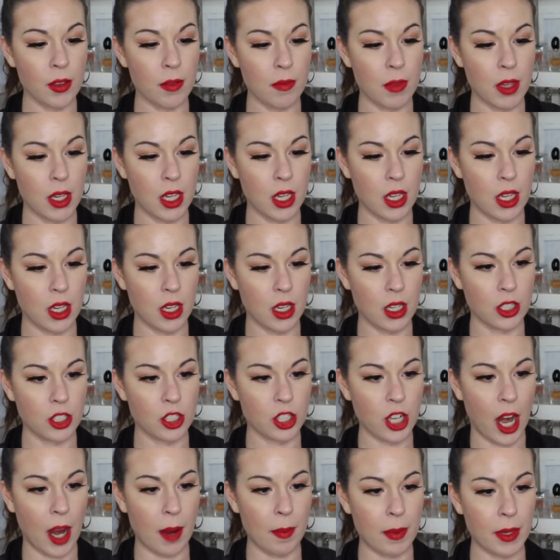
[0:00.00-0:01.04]
with me
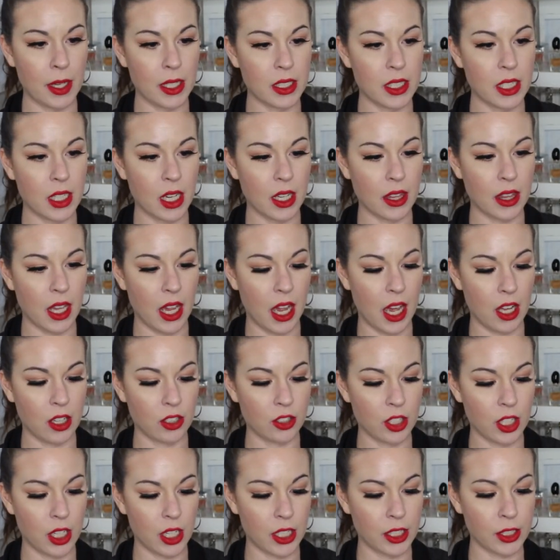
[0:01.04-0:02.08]
shopping to get the
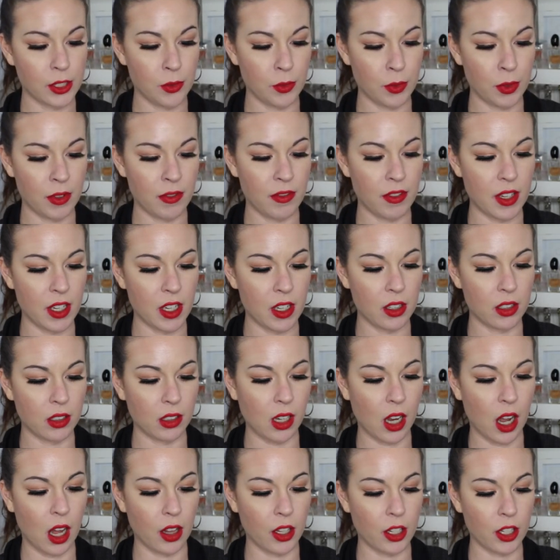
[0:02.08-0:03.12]
Algenist Reveal
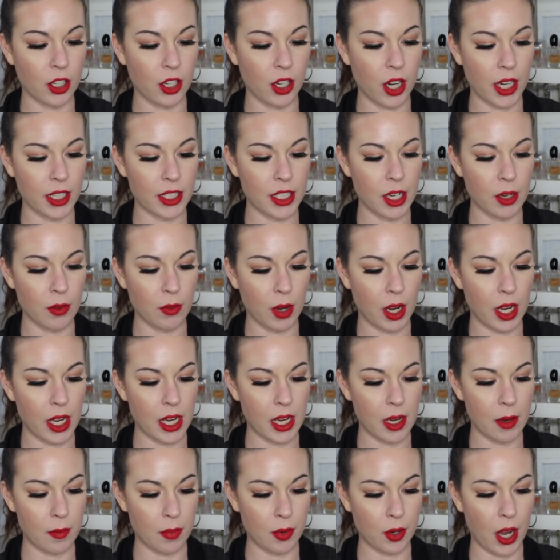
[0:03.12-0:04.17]
Color Correcting
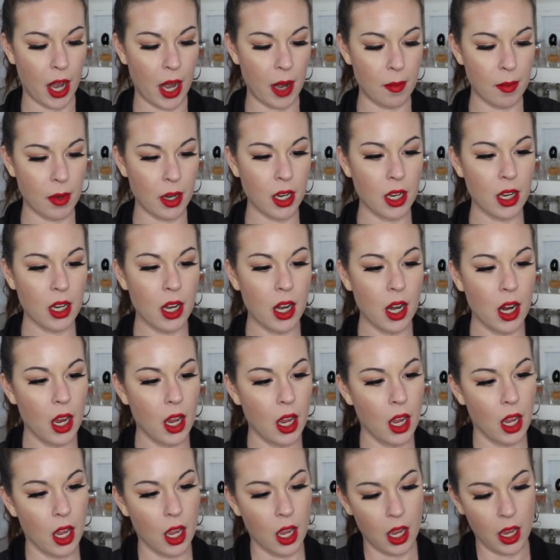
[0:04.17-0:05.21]
Radiant Primer.
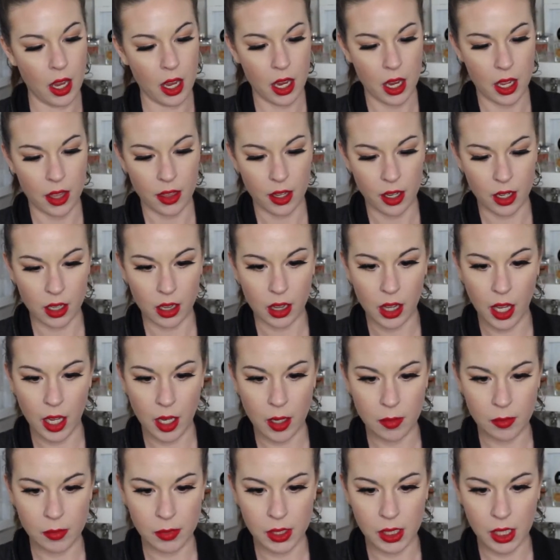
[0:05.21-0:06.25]
And the
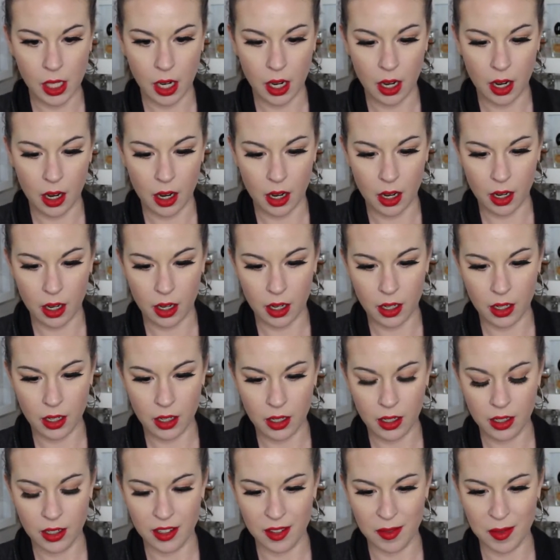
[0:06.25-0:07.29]
claims are,
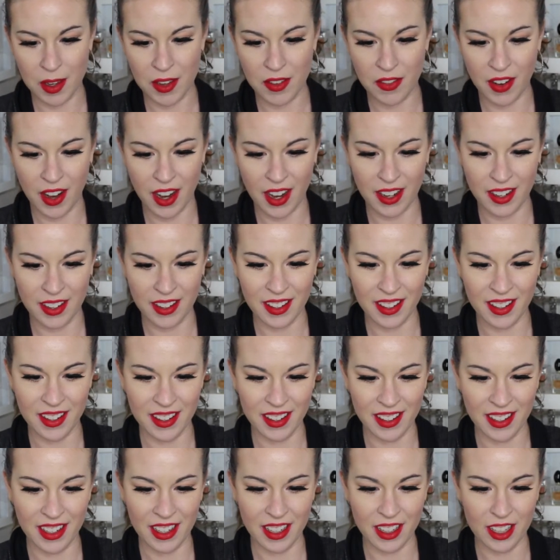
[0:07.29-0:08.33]
let me find
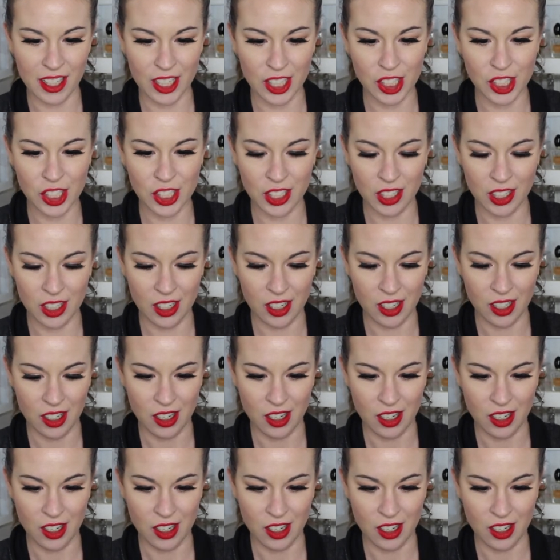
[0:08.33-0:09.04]
English.